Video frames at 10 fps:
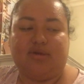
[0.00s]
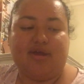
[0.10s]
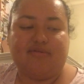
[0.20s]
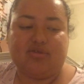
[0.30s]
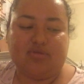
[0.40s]
I
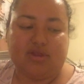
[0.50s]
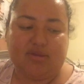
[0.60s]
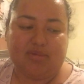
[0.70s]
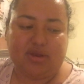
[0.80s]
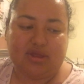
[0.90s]
haven't told
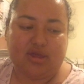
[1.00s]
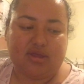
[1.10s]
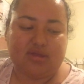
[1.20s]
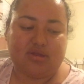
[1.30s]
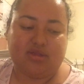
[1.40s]
anybody
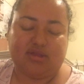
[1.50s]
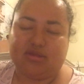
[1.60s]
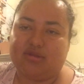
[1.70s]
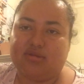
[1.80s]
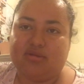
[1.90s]
yet
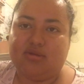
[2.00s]
because